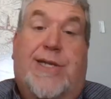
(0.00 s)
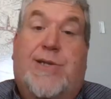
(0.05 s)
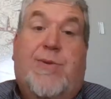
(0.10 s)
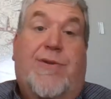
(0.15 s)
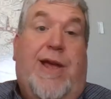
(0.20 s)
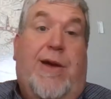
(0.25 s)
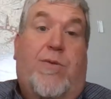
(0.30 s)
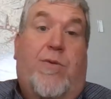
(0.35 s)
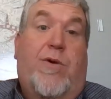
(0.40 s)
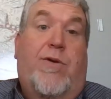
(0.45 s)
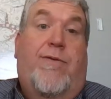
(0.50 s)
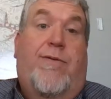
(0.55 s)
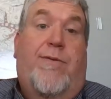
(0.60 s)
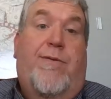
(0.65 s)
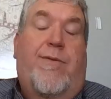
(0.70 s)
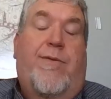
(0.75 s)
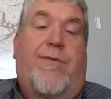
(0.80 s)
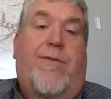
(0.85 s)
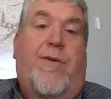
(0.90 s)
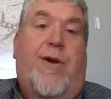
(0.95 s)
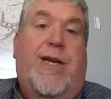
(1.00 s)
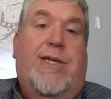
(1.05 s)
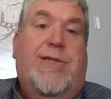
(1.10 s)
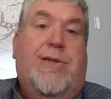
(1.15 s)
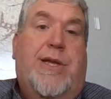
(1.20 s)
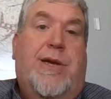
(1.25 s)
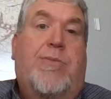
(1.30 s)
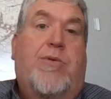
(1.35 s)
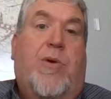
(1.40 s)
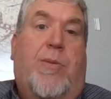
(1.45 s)
That's what that word
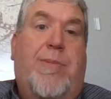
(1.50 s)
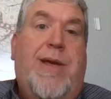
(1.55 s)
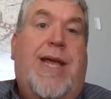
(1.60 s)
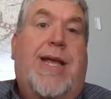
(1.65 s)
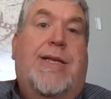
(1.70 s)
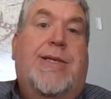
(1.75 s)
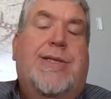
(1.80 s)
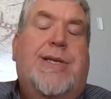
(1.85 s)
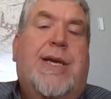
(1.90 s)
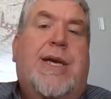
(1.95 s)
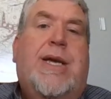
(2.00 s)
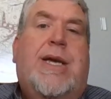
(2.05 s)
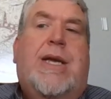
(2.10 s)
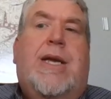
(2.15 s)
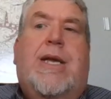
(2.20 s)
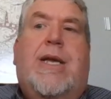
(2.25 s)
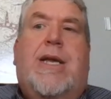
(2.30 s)
phrase liberal means.